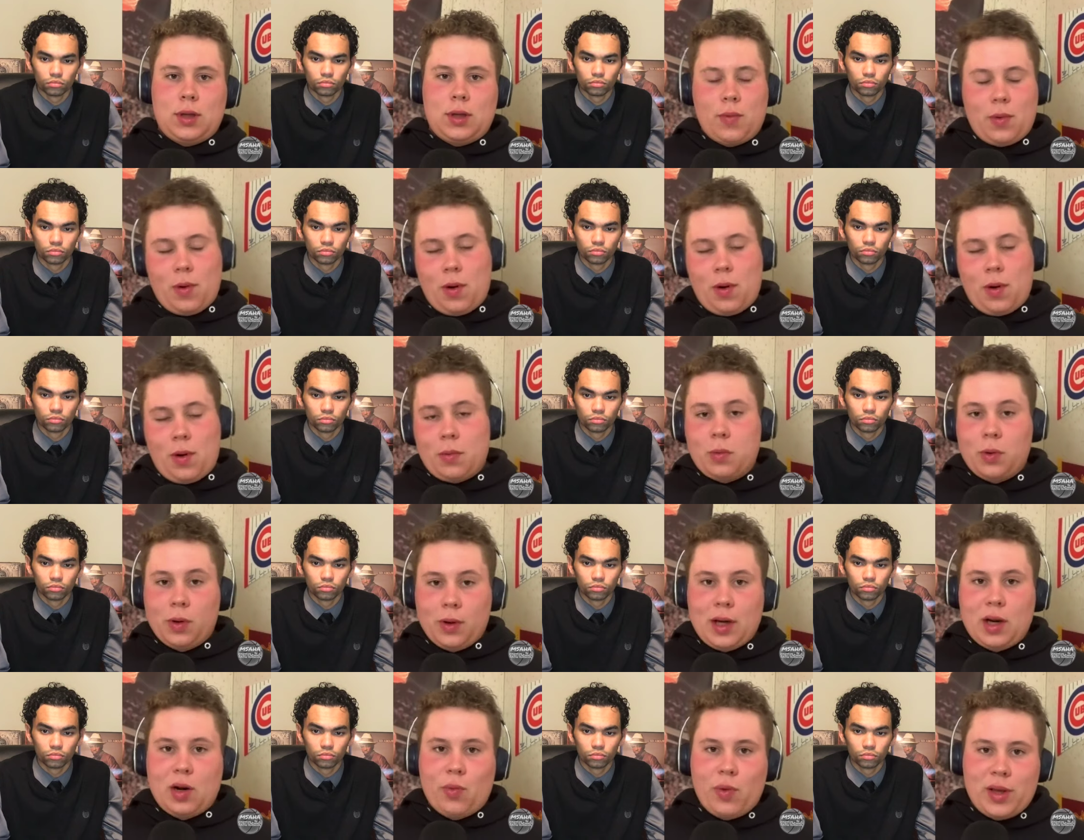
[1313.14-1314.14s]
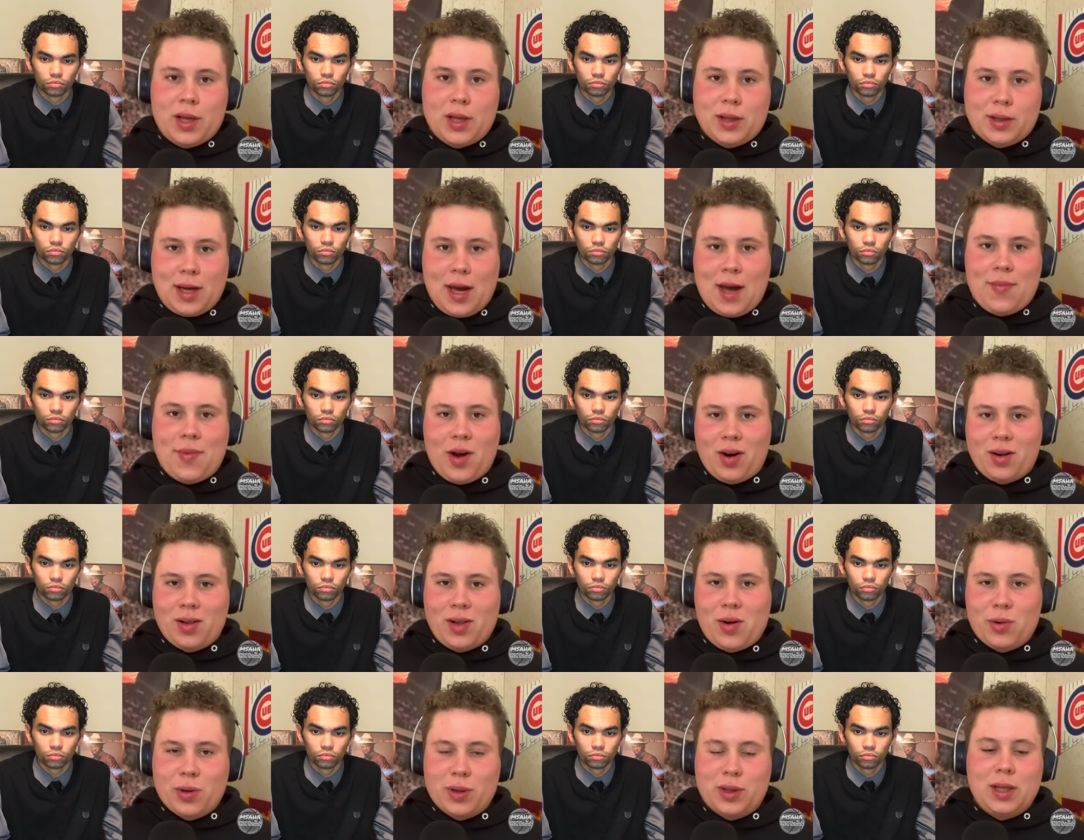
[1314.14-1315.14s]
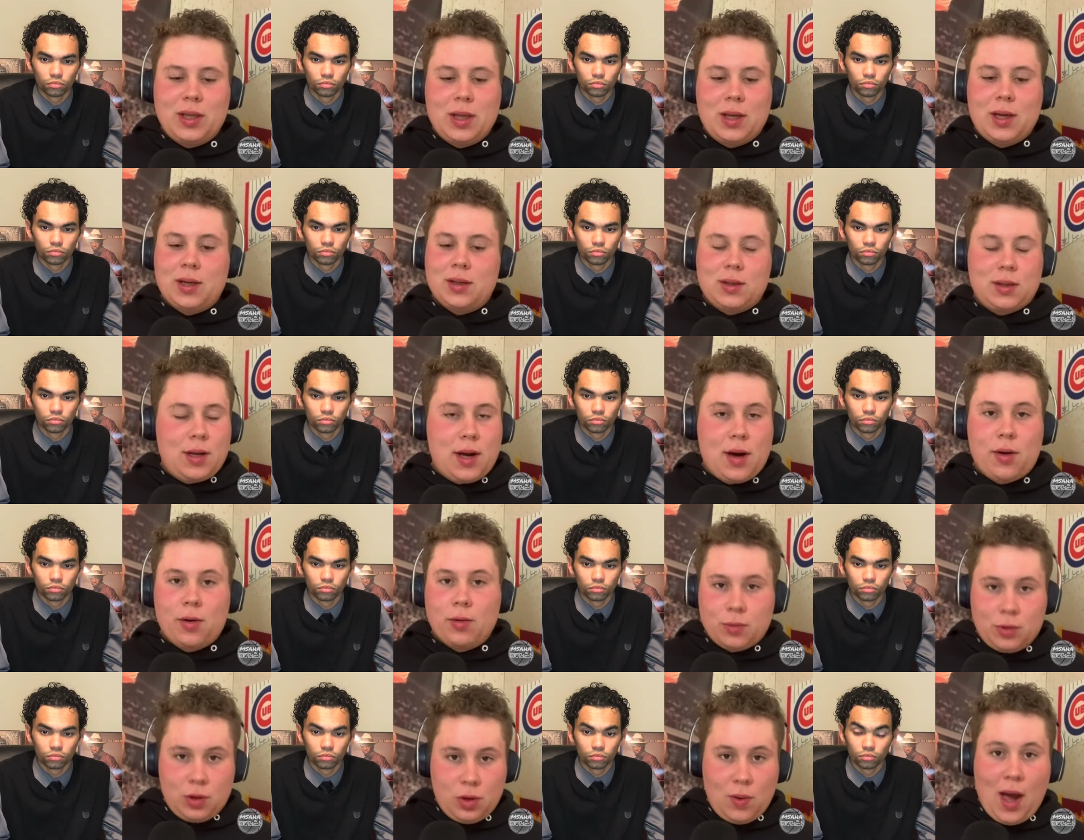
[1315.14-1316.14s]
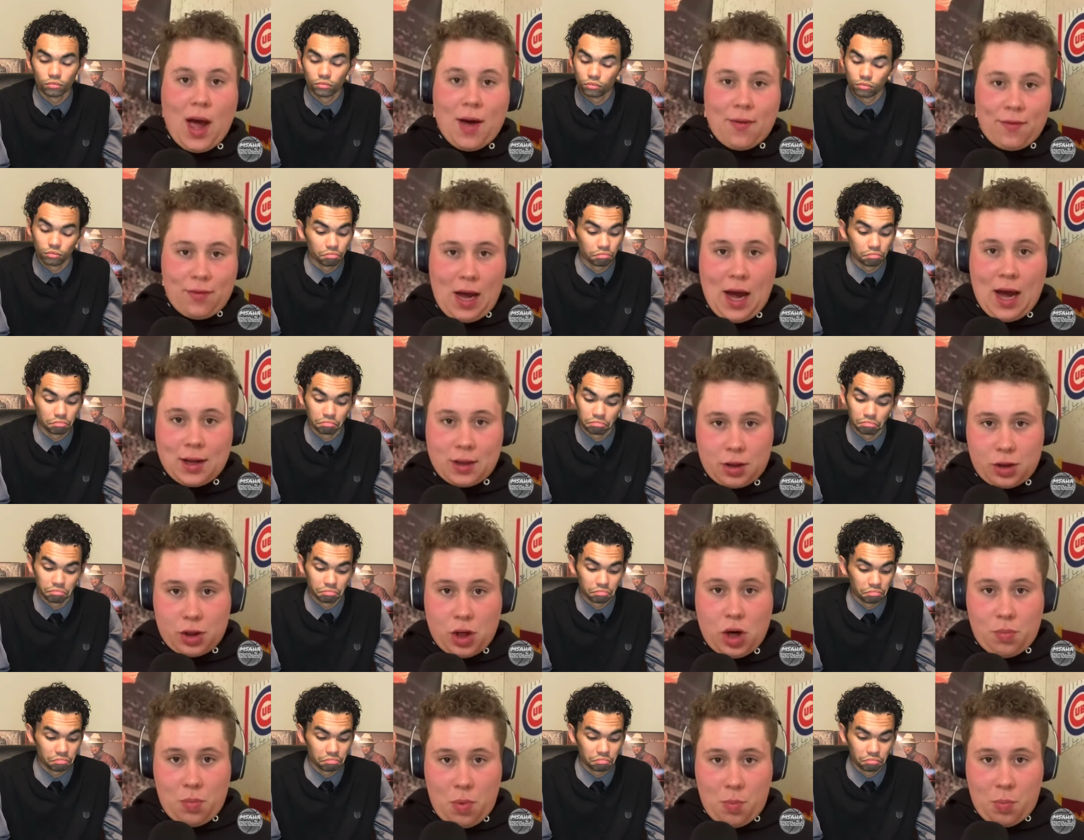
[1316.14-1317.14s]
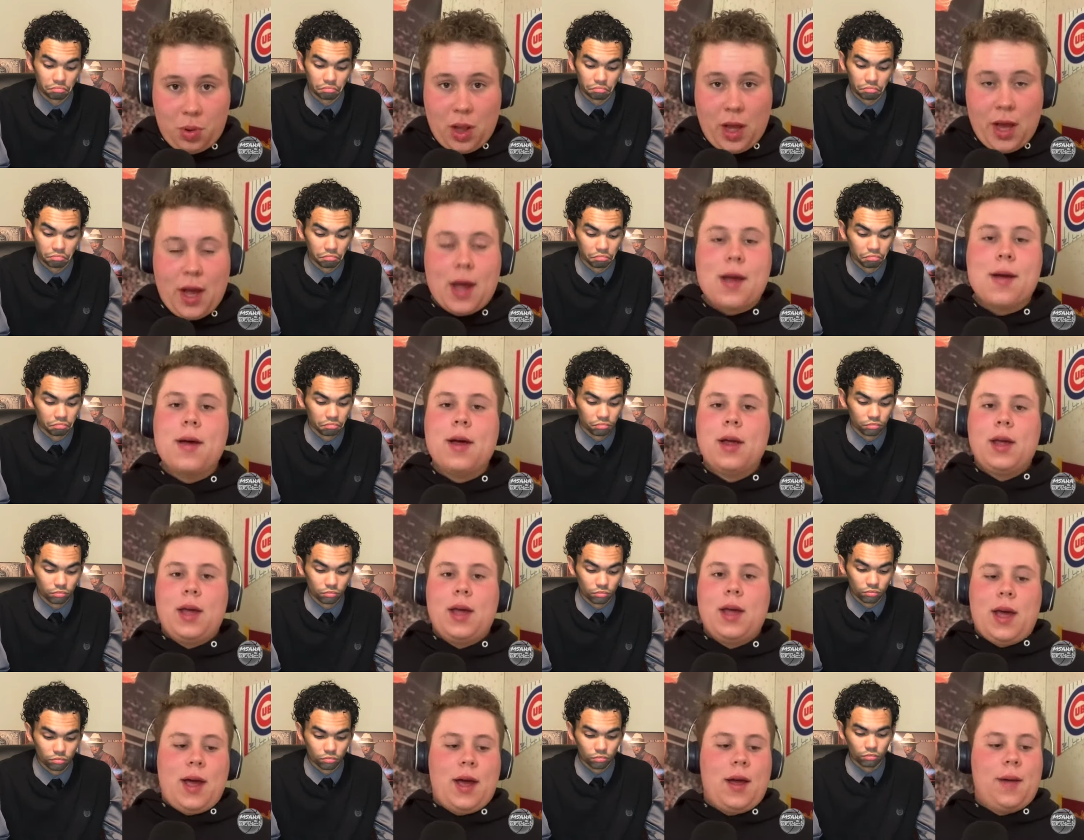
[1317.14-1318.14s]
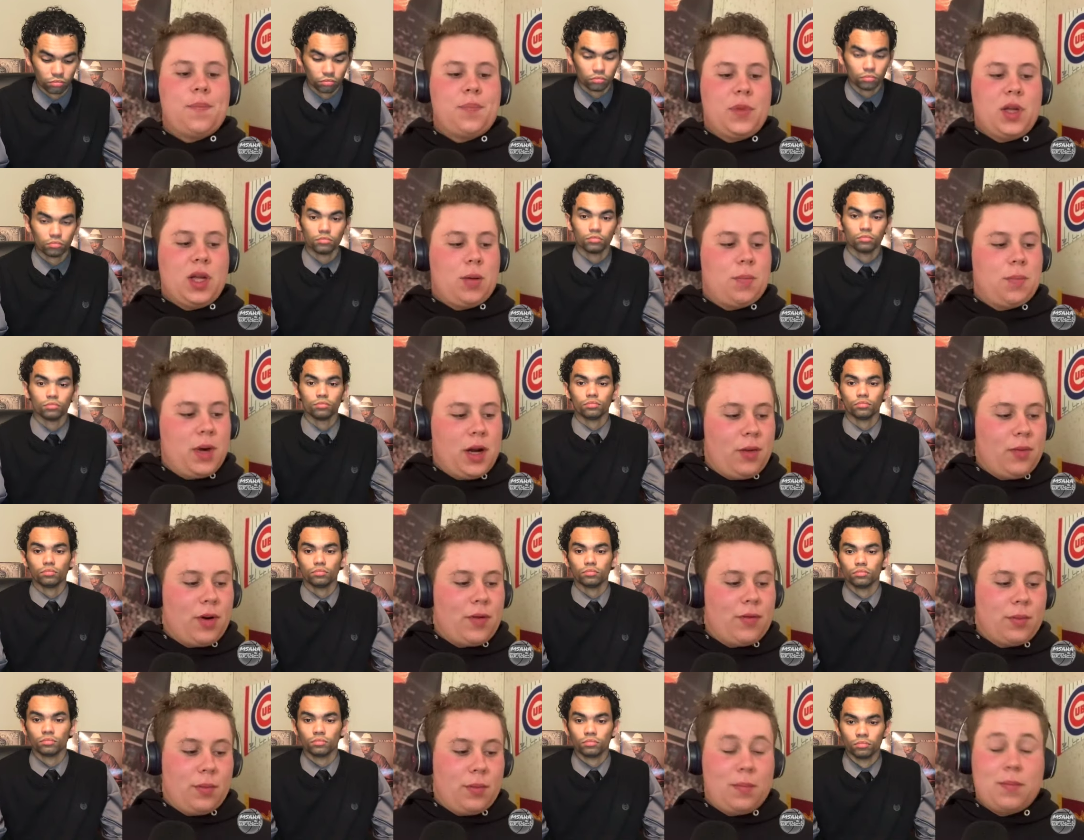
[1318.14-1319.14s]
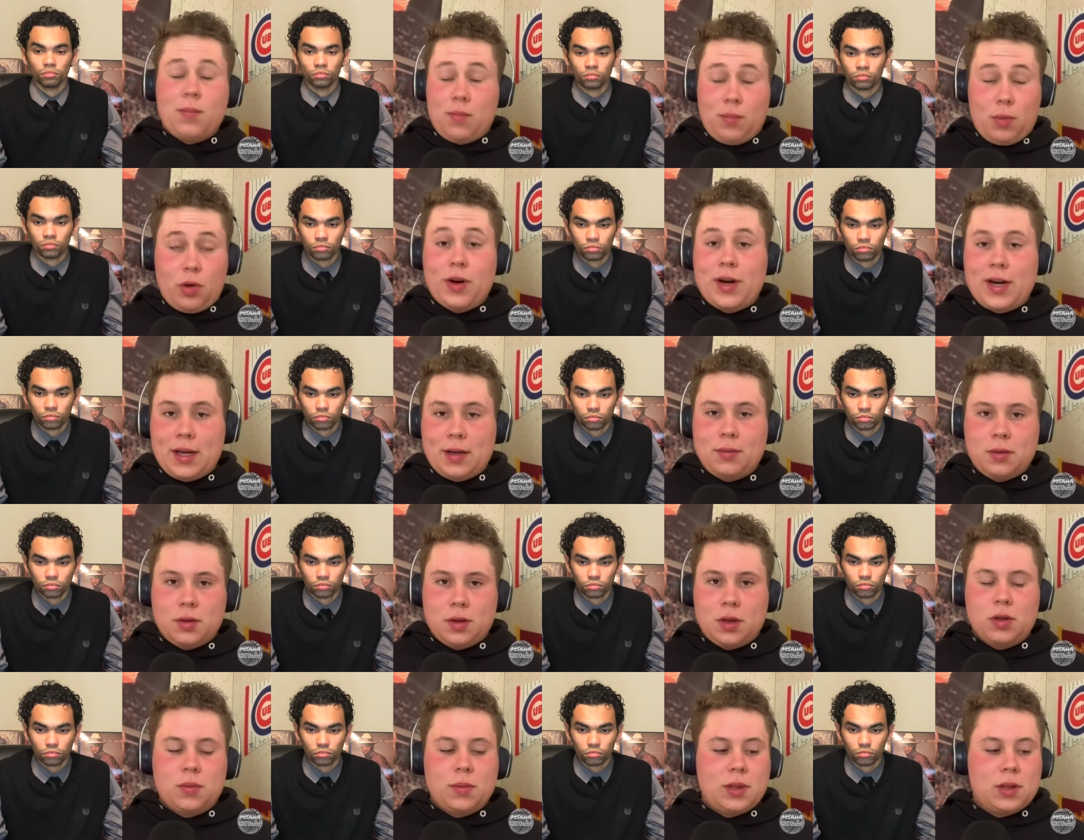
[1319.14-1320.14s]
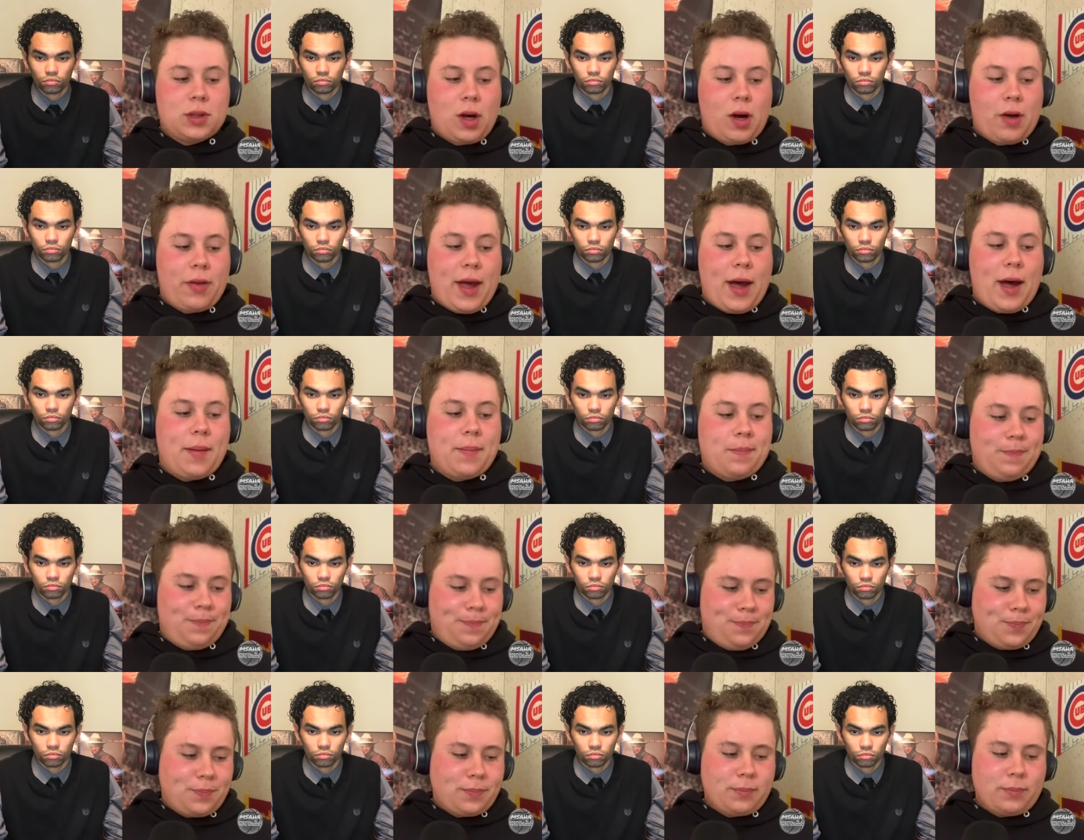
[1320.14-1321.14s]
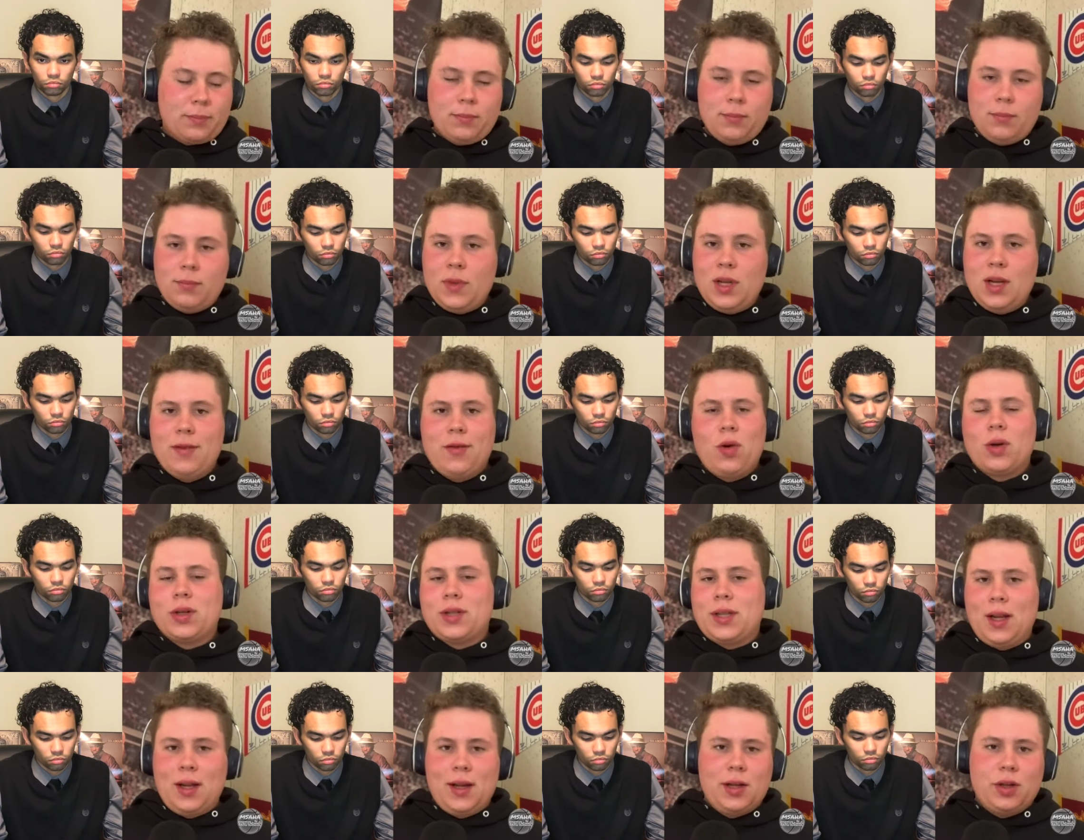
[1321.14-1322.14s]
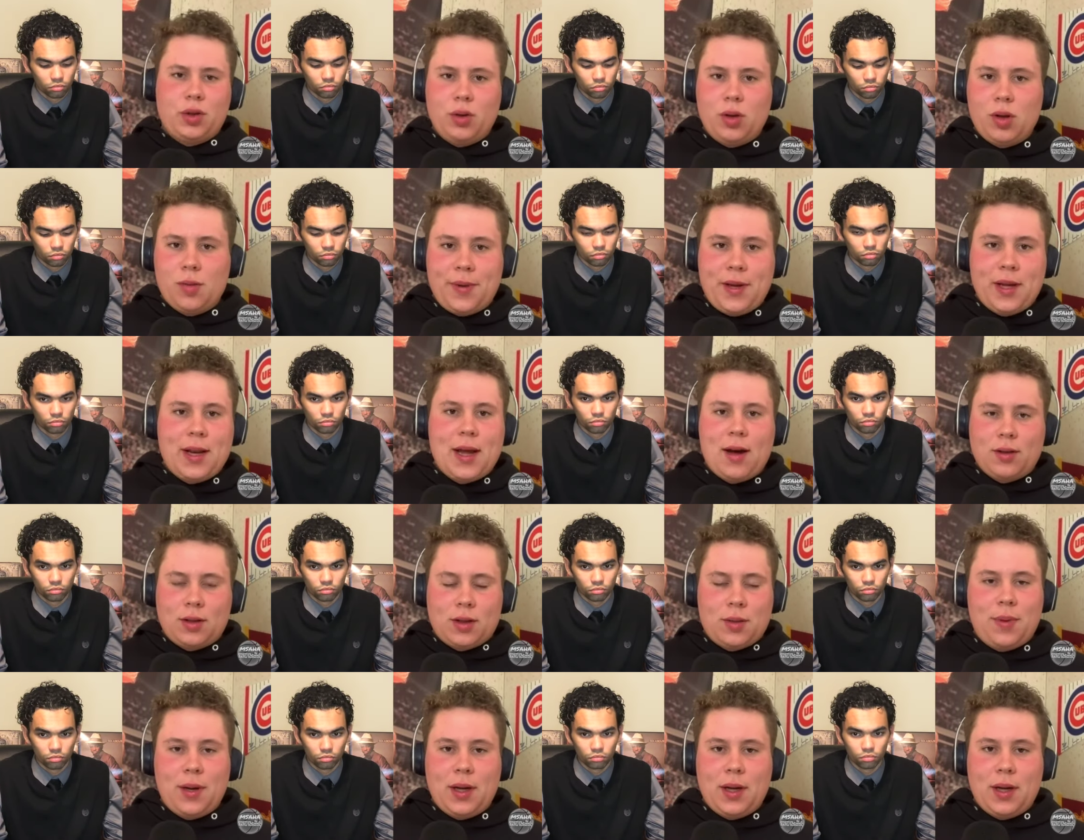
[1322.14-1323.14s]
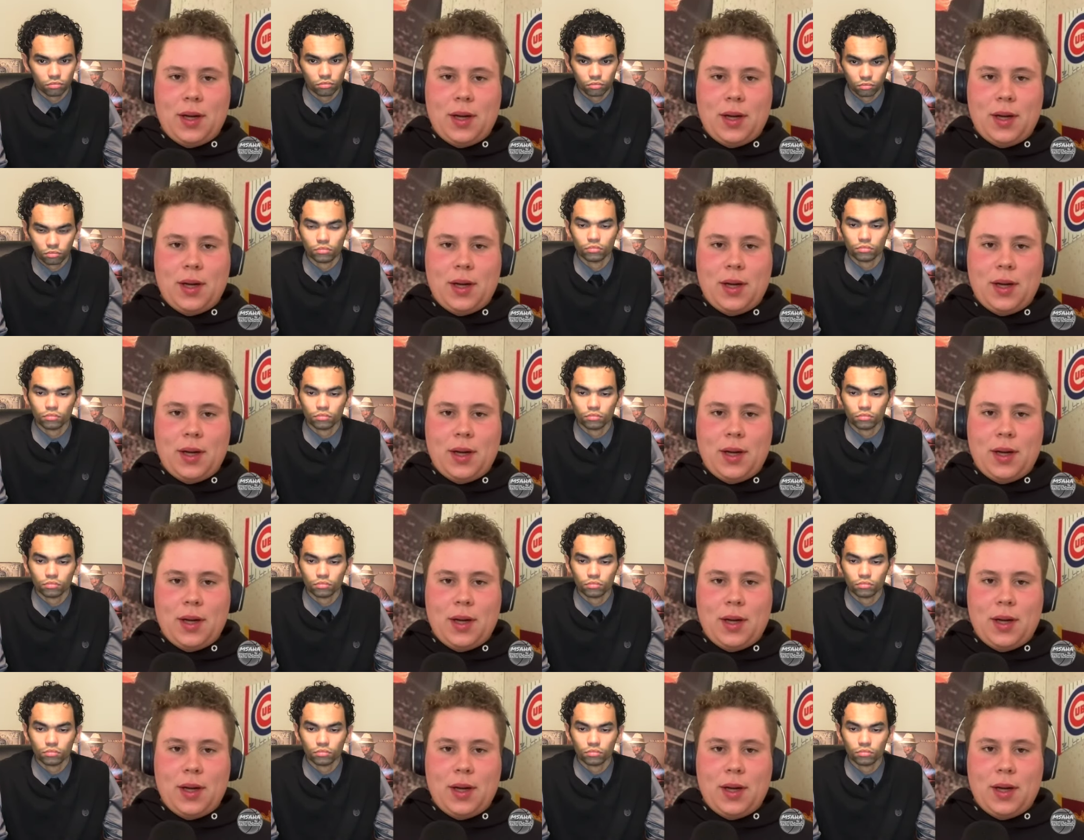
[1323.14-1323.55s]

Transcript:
Speaker 1: go, well, we're going to win this game. They're a lower seed than us. No, you have got to show up and play. And you know, Muddy River Meridian, excuse me, saw that. Of course, Elliot Jullaby announced a big.